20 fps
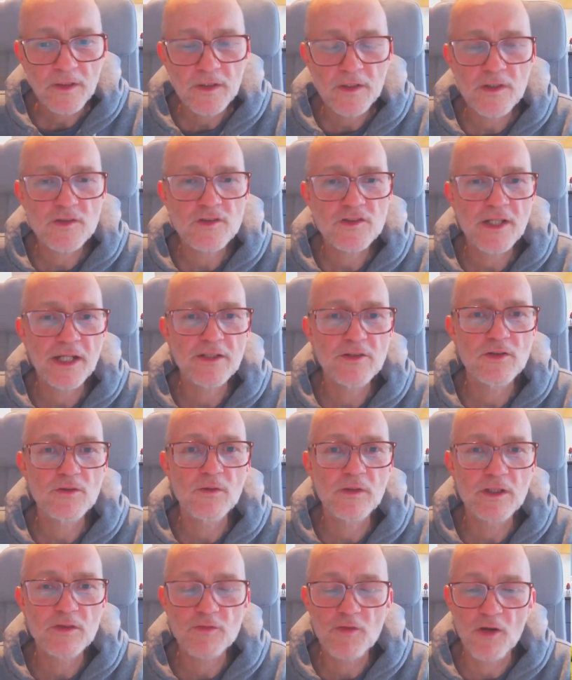Site
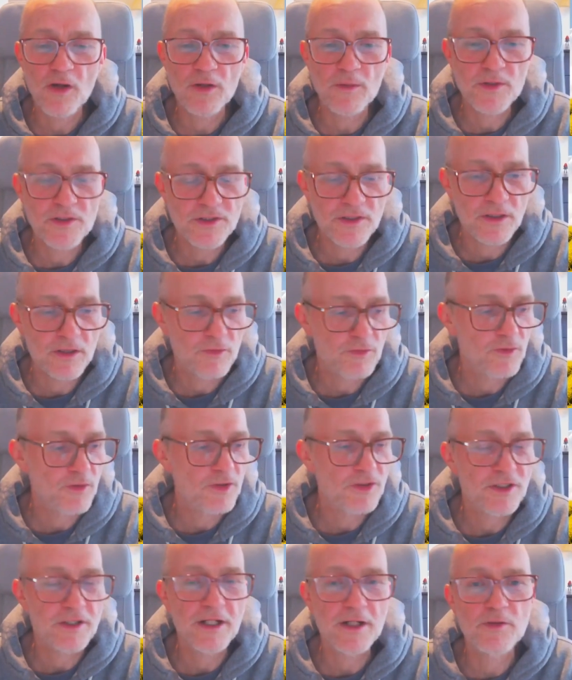Toolkit followers are, of
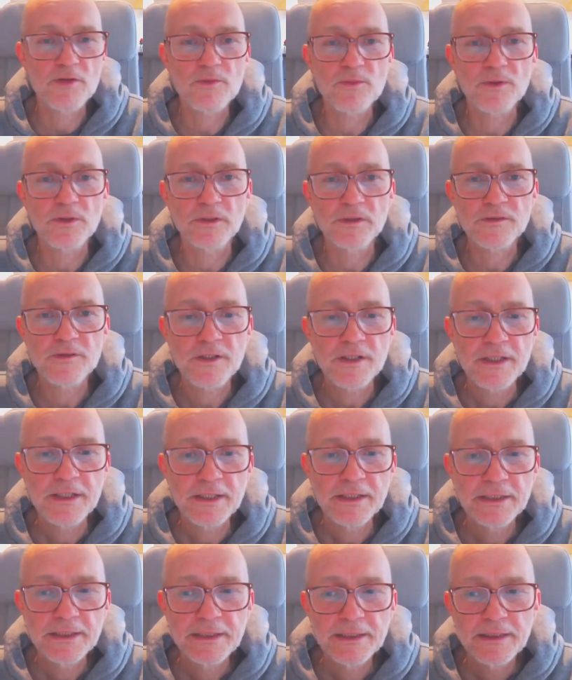course, around the world.
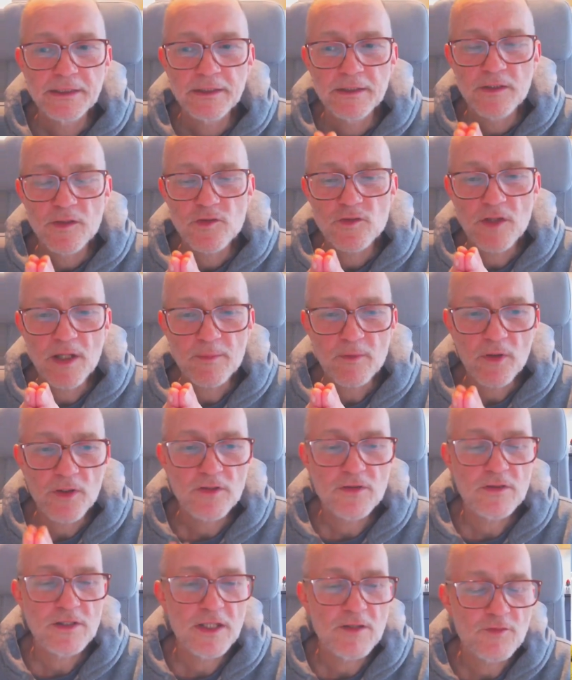So I'm going
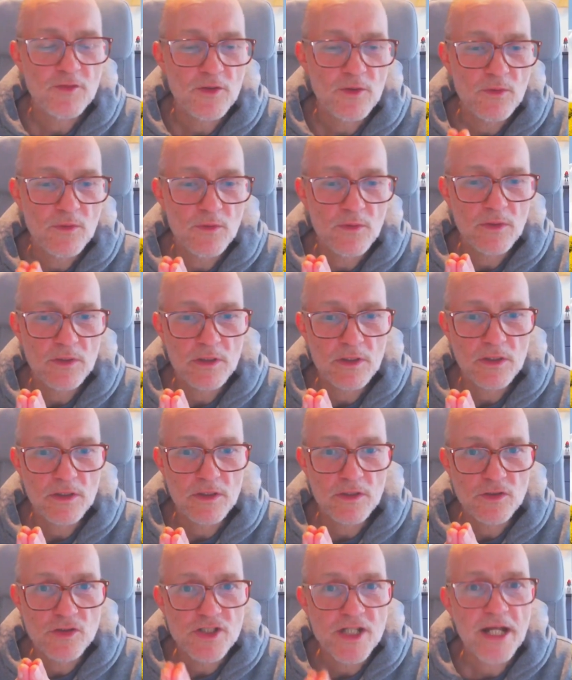to give you
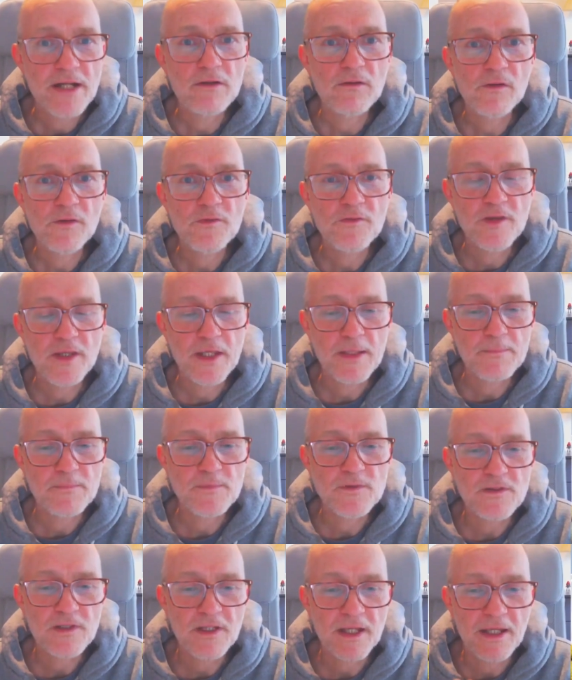general
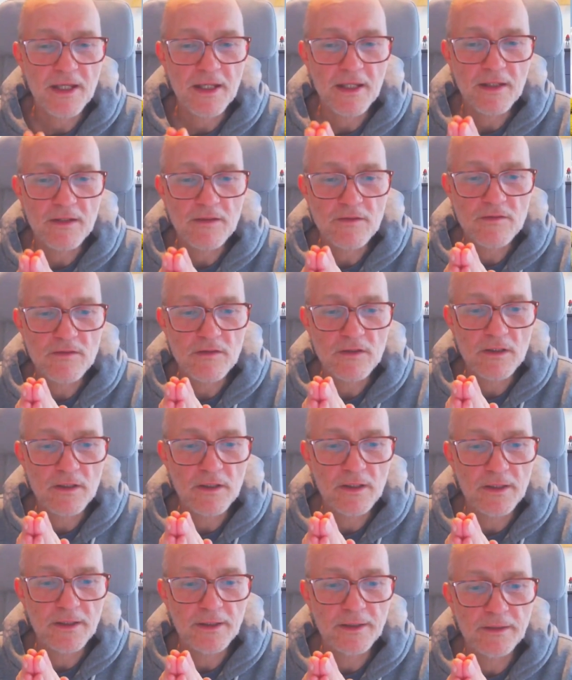tips, and
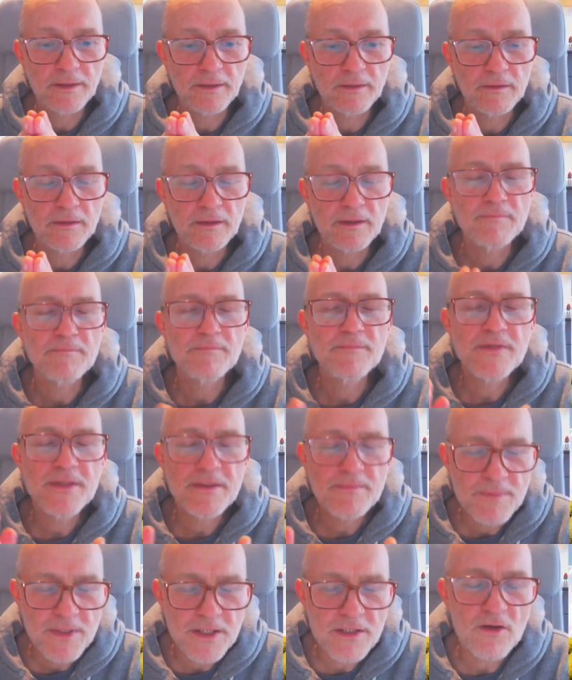
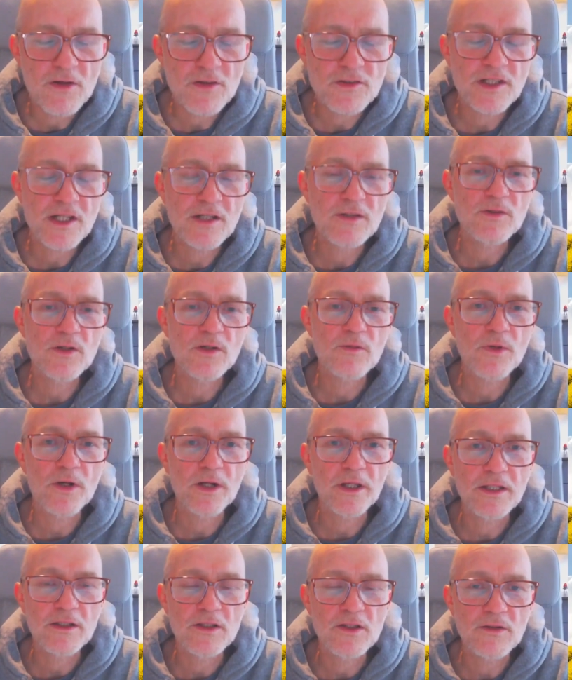because I
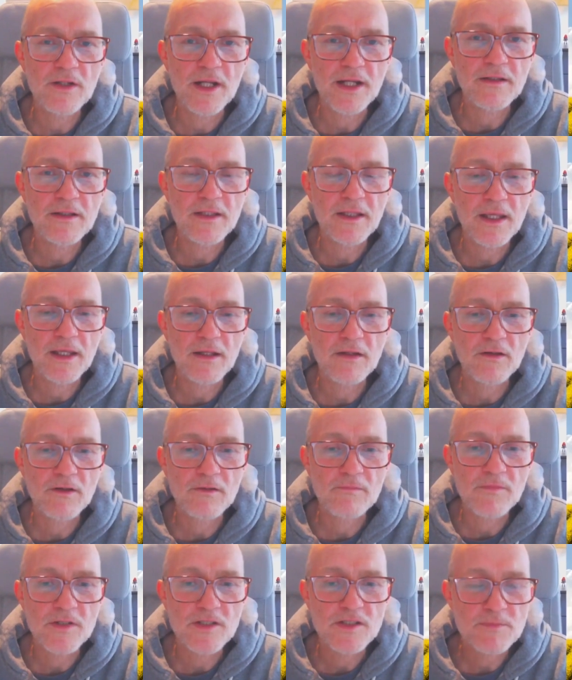work in the United
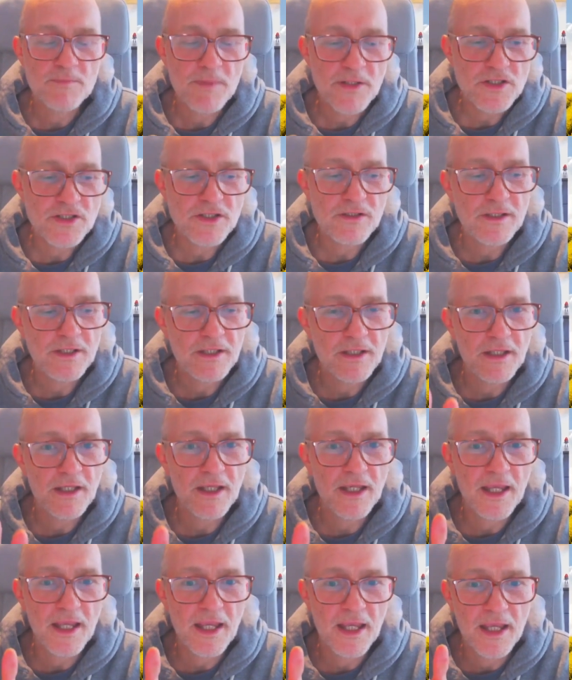Kingdom, especially
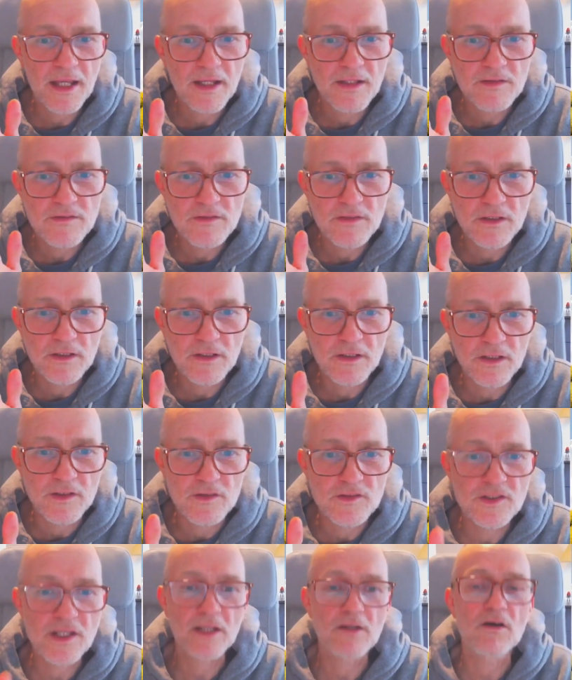at
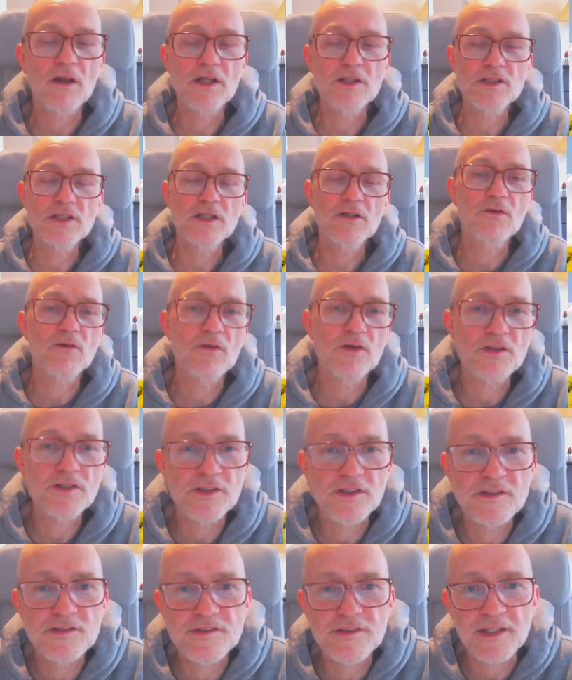psychology
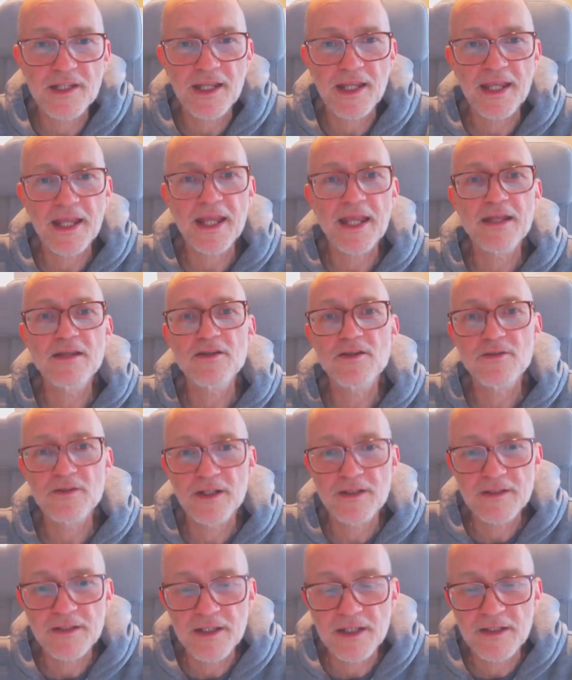courses in the
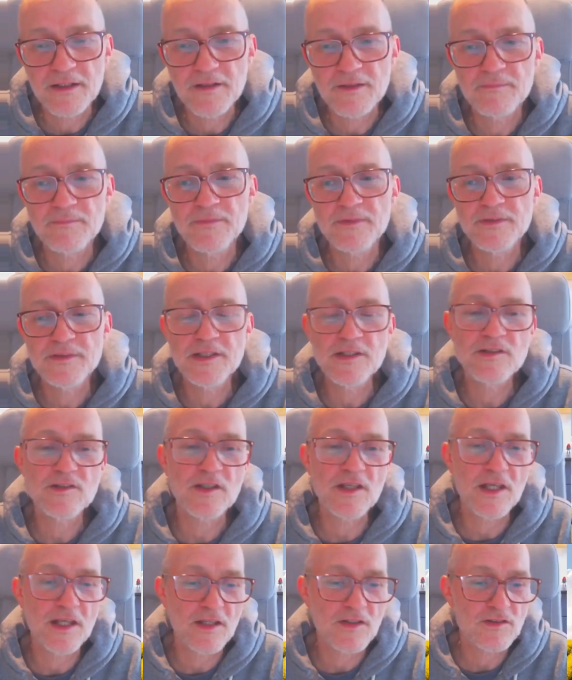United Kingdom, this
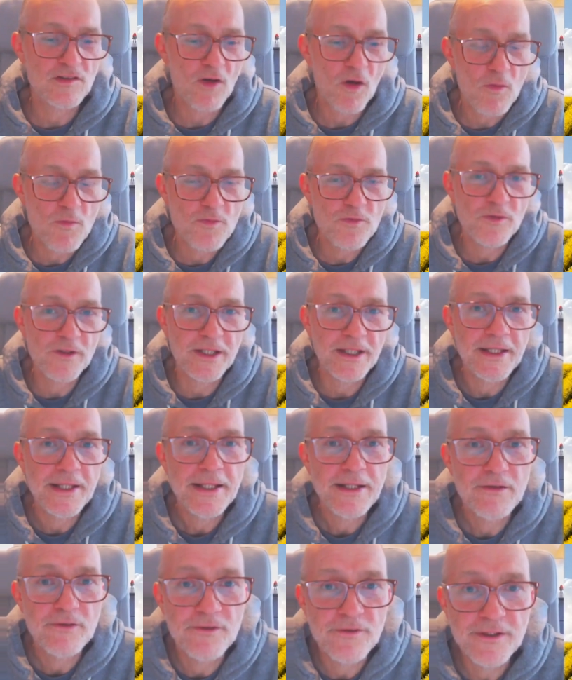is hopefully
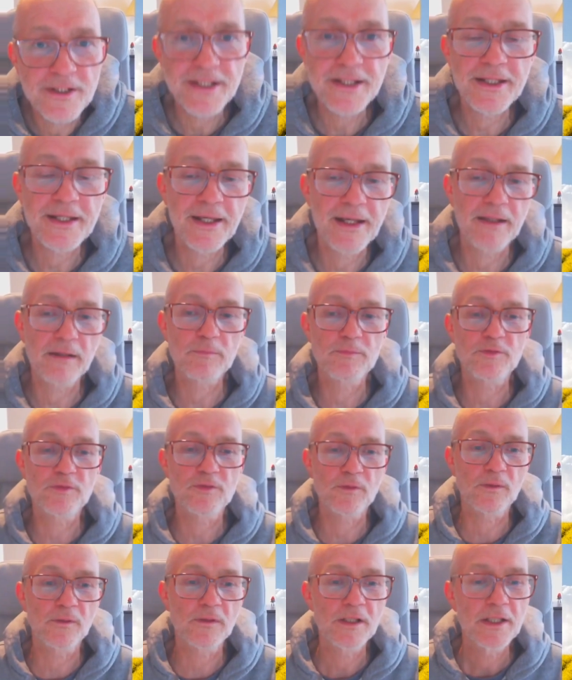really
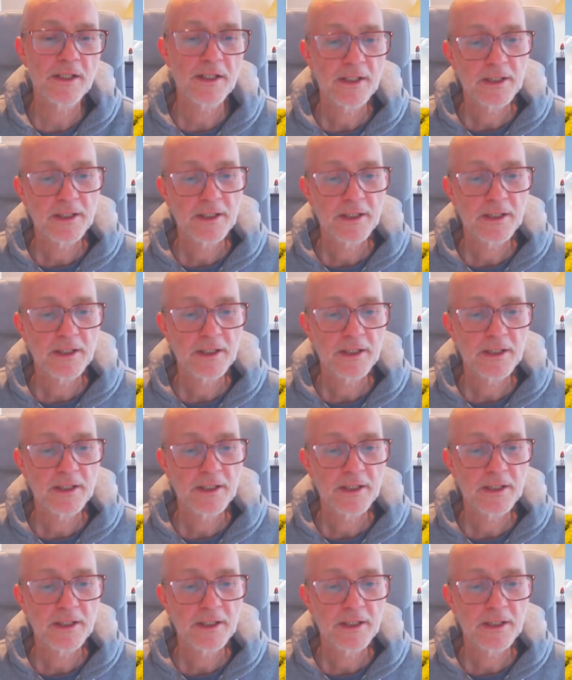helpful.